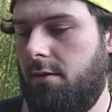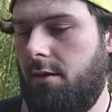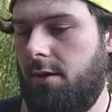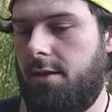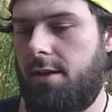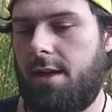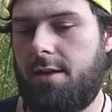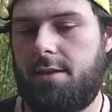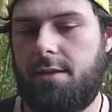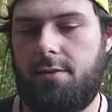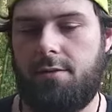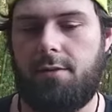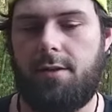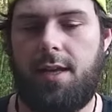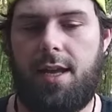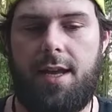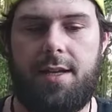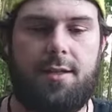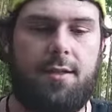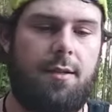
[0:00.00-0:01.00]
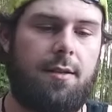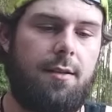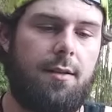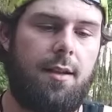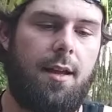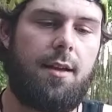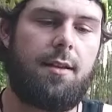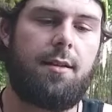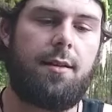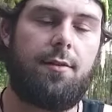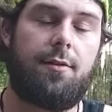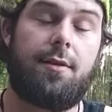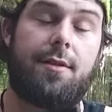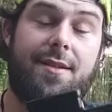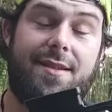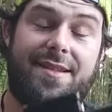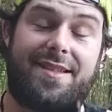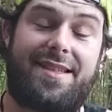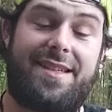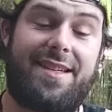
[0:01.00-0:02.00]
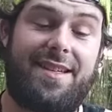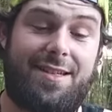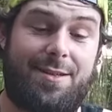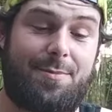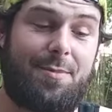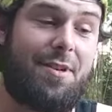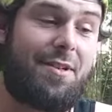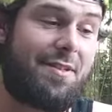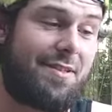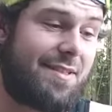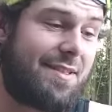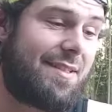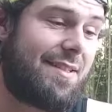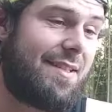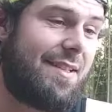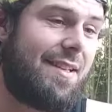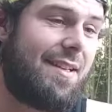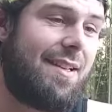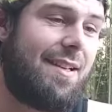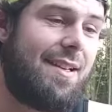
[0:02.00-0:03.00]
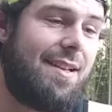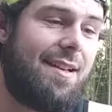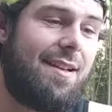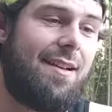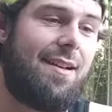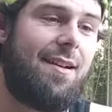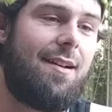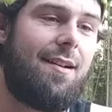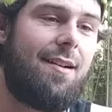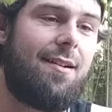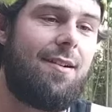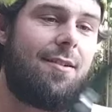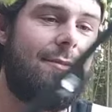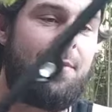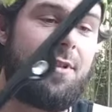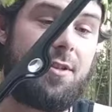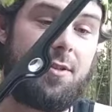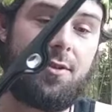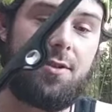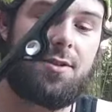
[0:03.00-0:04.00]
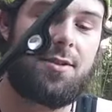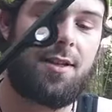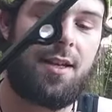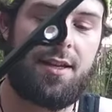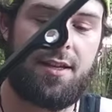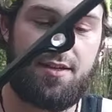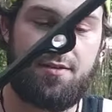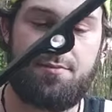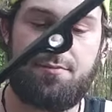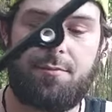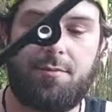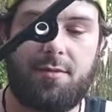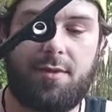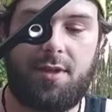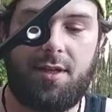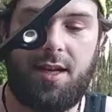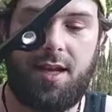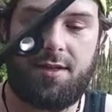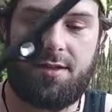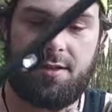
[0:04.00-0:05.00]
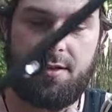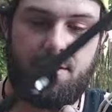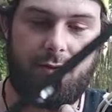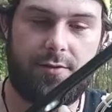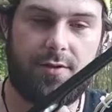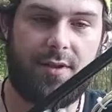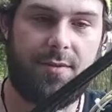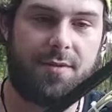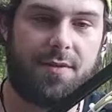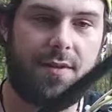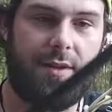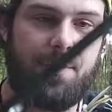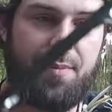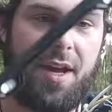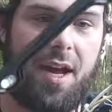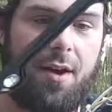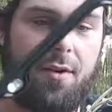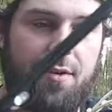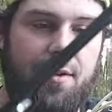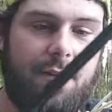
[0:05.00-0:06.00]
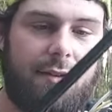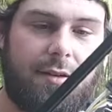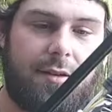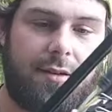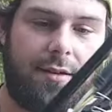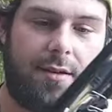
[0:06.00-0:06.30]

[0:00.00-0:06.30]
this actually will last a lot longer than 6 months. It looks like it can actually hold up to the power.